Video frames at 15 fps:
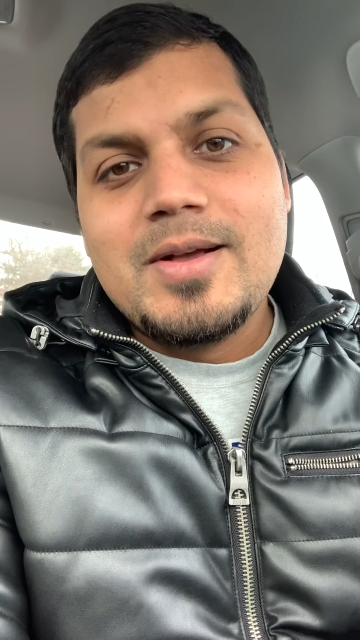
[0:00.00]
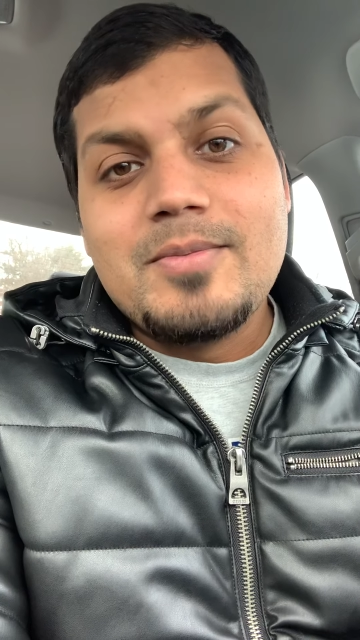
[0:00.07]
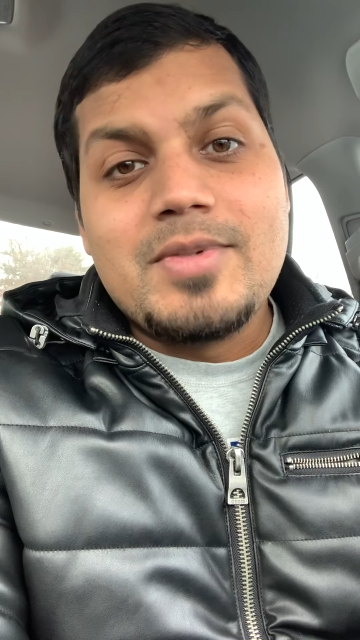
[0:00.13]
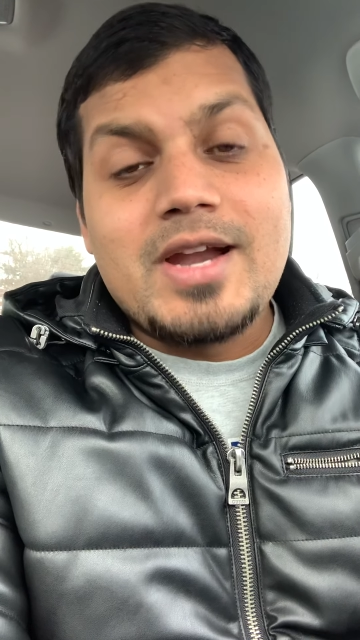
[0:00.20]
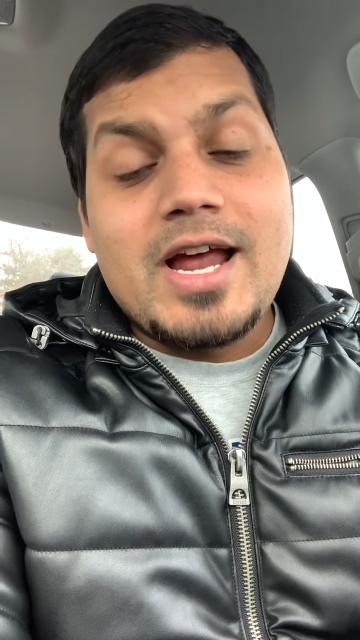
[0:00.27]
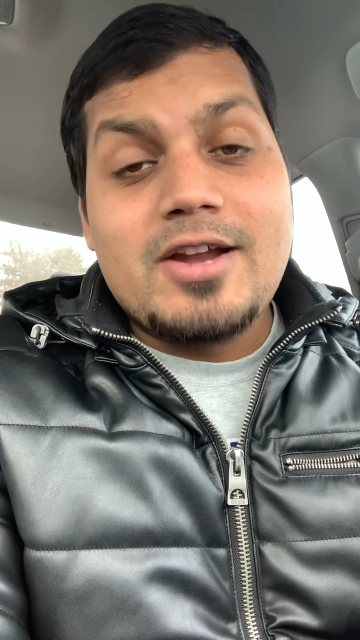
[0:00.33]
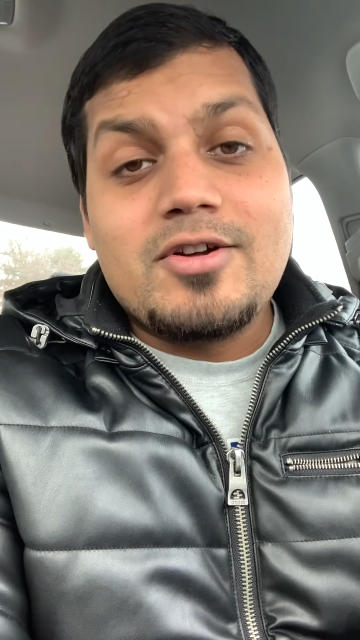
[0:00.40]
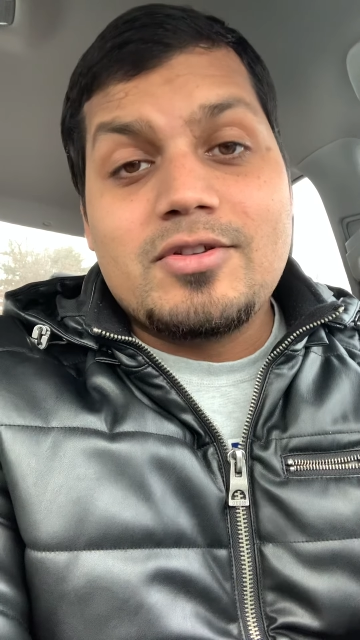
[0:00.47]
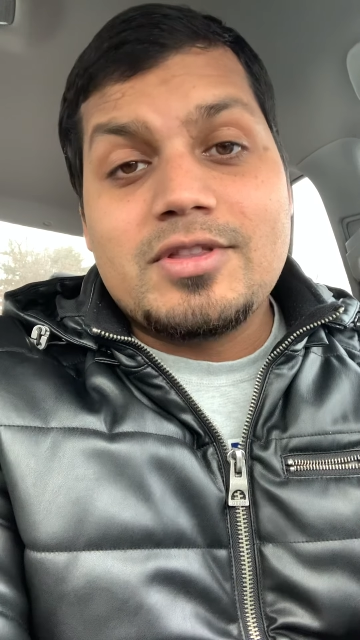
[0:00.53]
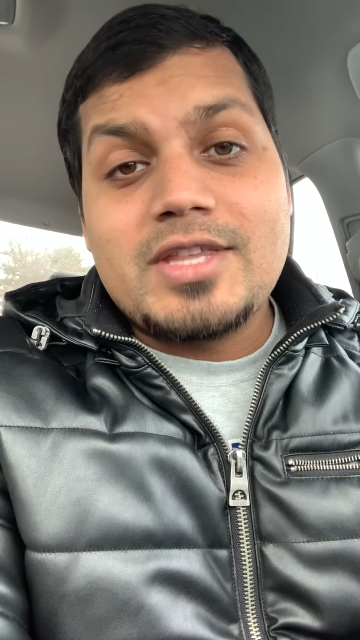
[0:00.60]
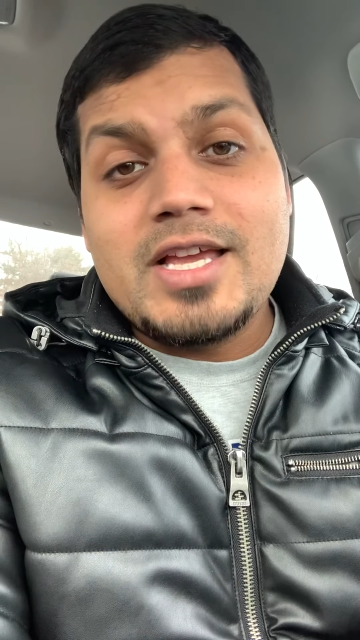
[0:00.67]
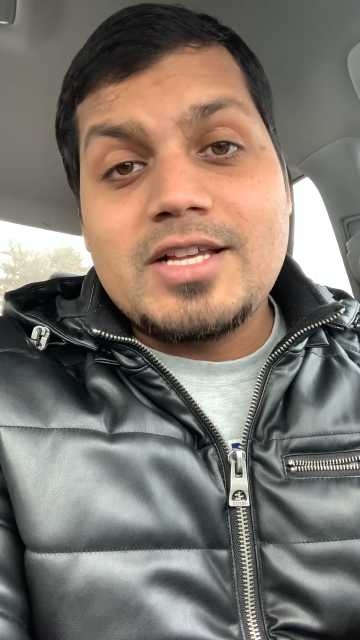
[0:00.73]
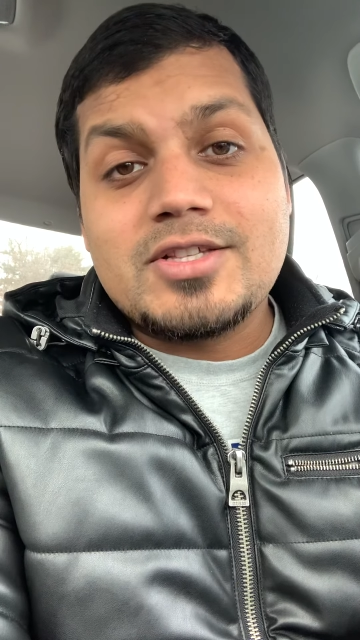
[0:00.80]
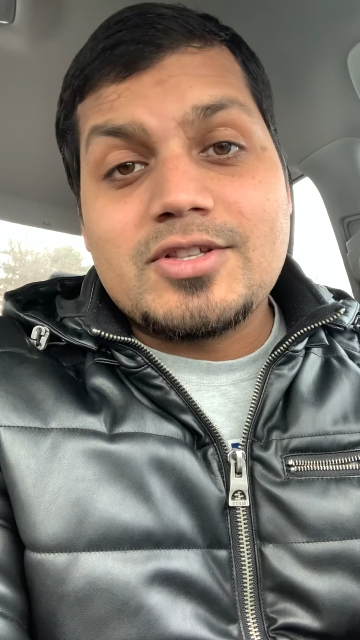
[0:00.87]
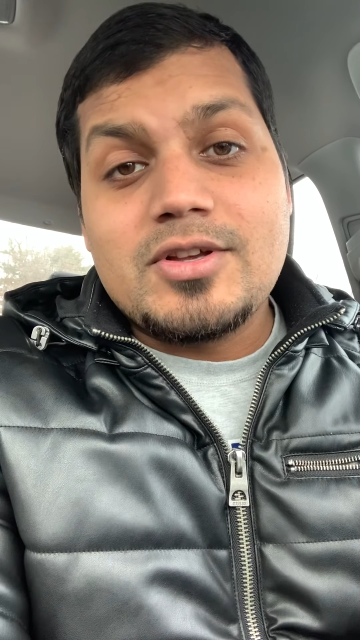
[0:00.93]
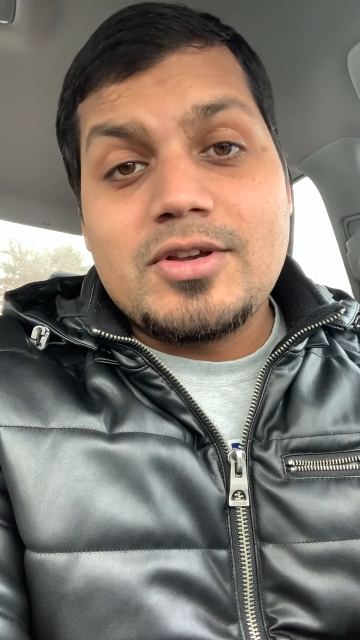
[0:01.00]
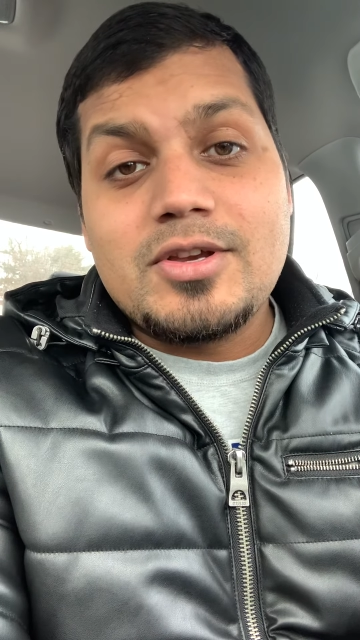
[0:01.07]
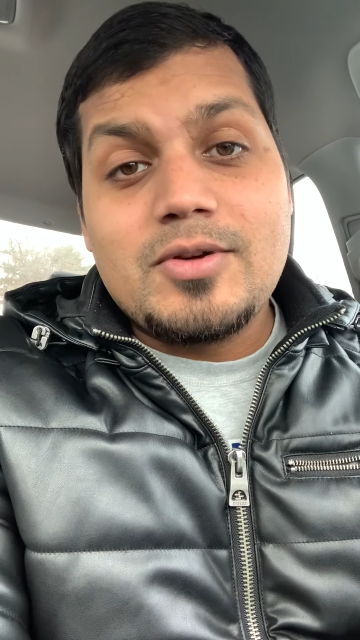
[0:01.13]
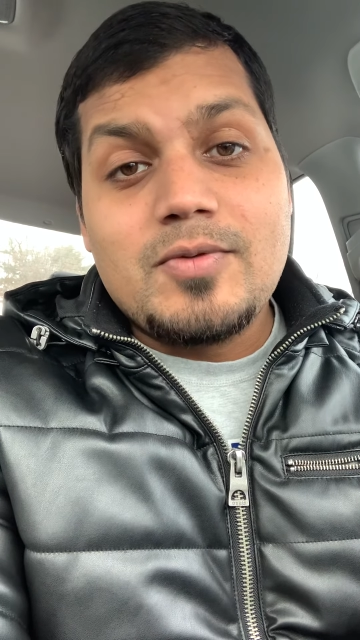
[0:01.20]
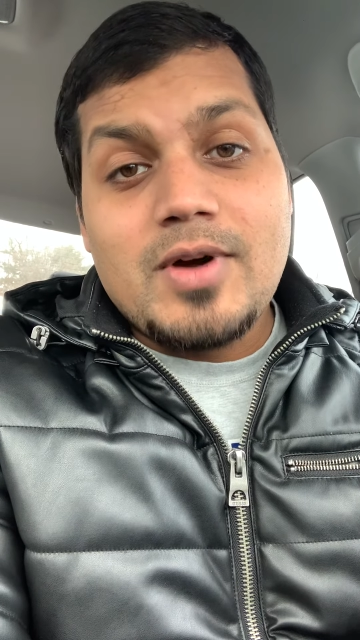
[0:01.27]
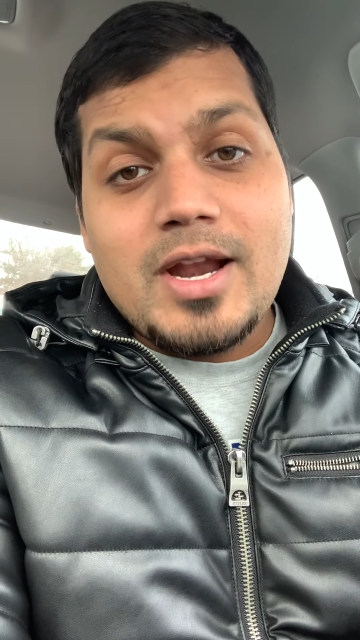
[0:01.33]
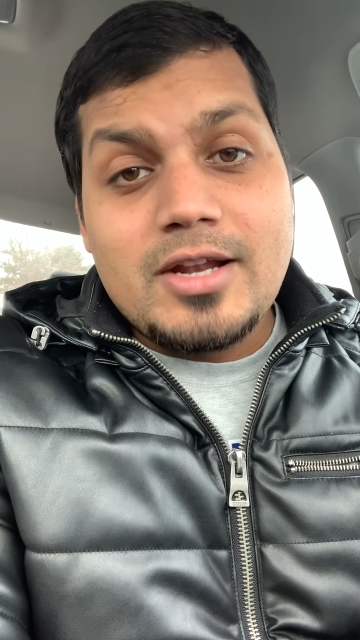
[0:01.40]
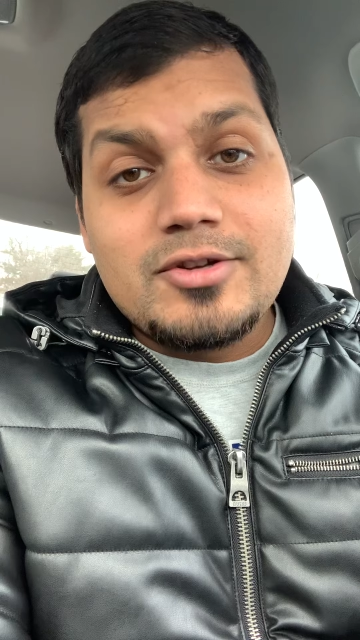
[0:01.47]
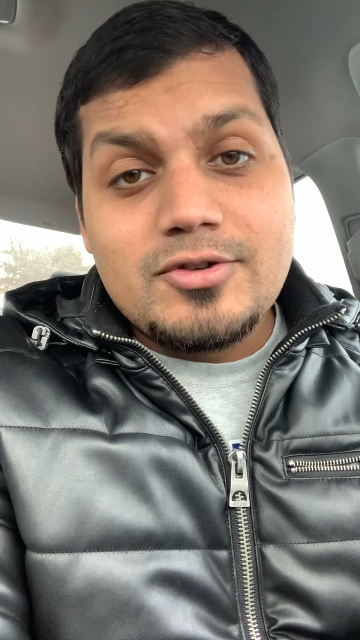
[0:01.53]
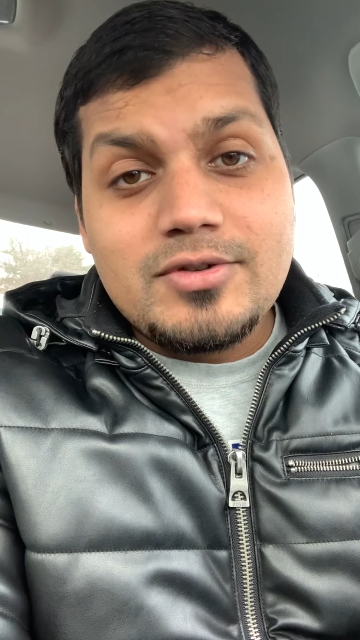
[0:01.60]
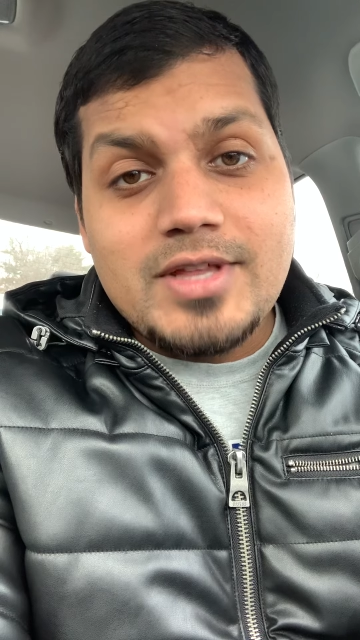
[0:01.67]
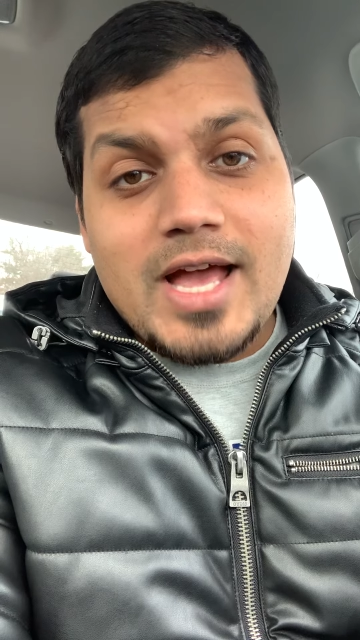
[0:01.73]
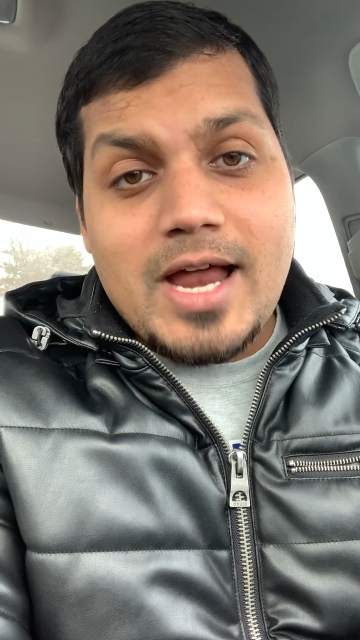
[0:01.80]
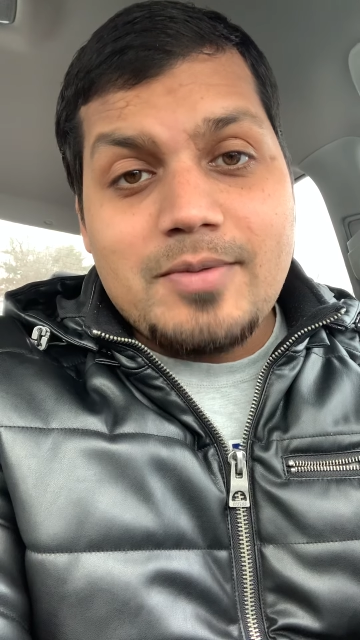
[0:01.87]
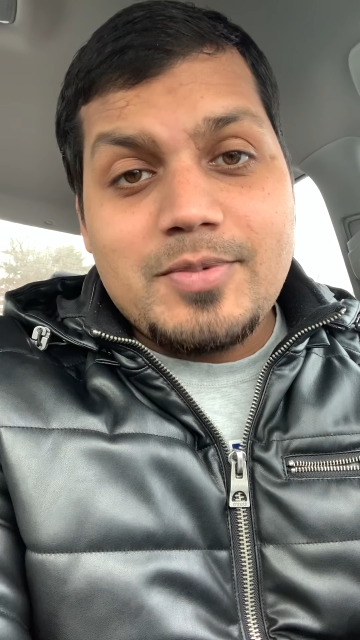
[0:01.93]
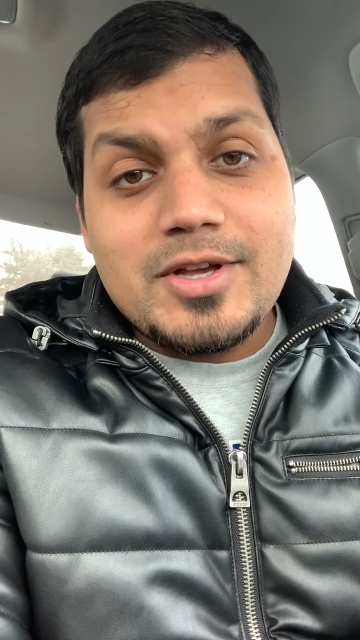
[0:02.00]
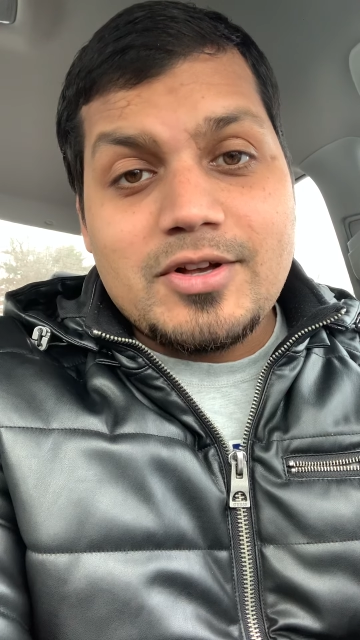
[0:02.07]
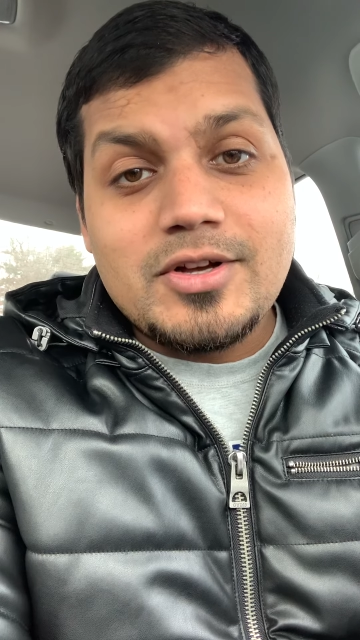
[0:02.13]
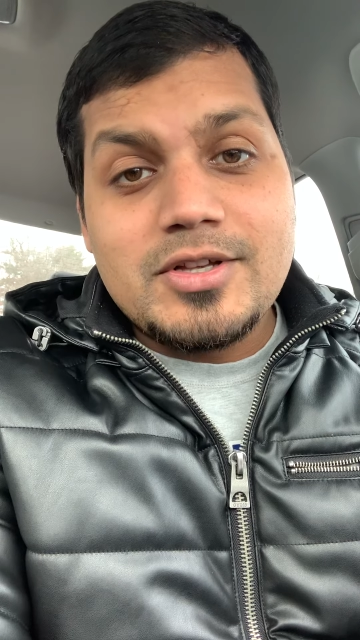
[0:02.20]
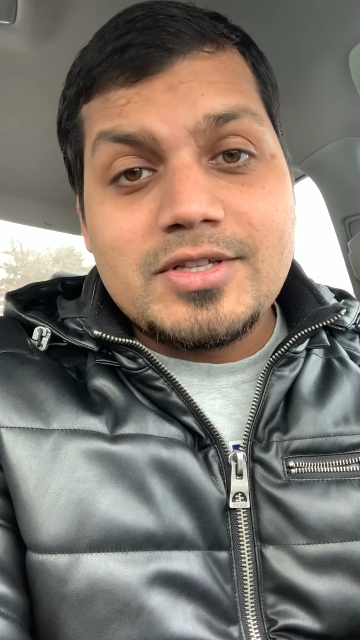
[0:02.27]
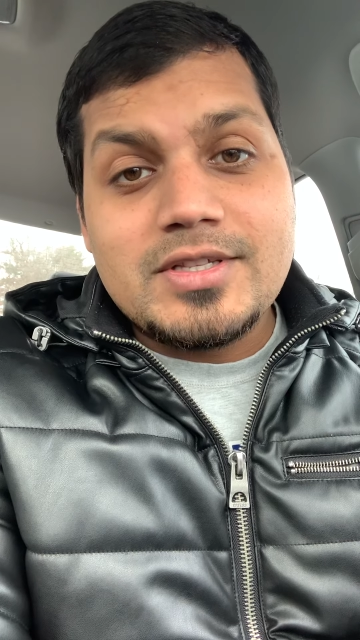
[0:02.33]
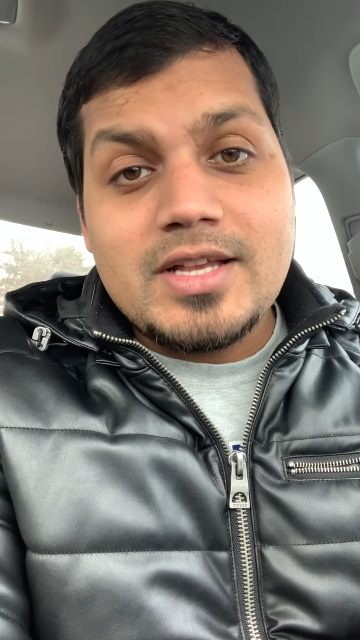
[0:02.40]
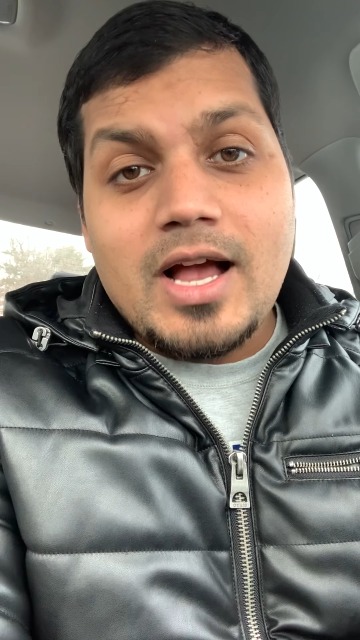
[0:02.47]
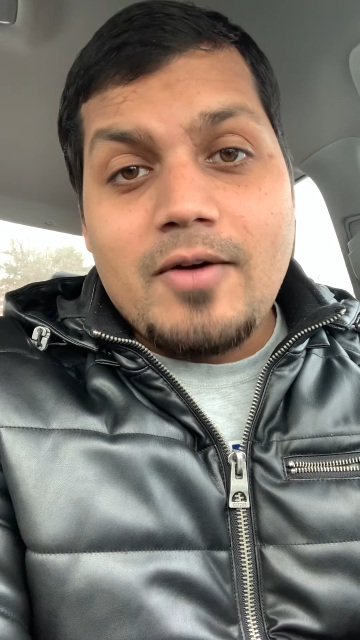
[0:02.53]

But I don't think so. You want to do that because,